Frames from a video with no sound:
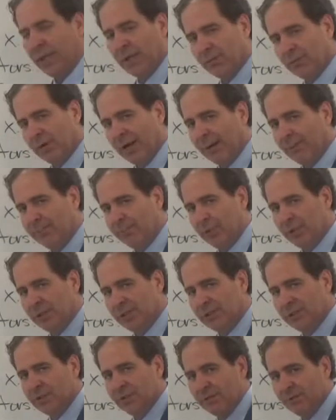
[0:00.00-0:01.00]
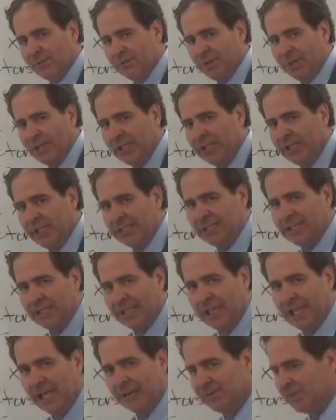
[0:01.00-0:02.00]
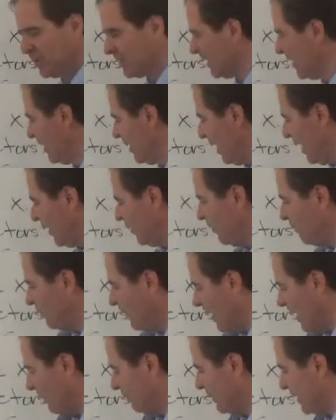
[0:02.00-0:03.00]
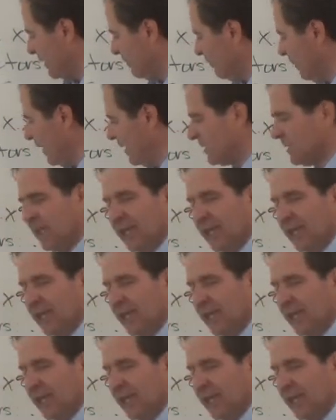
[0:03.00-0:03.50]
and write puts for the ETFs, and you copy and paste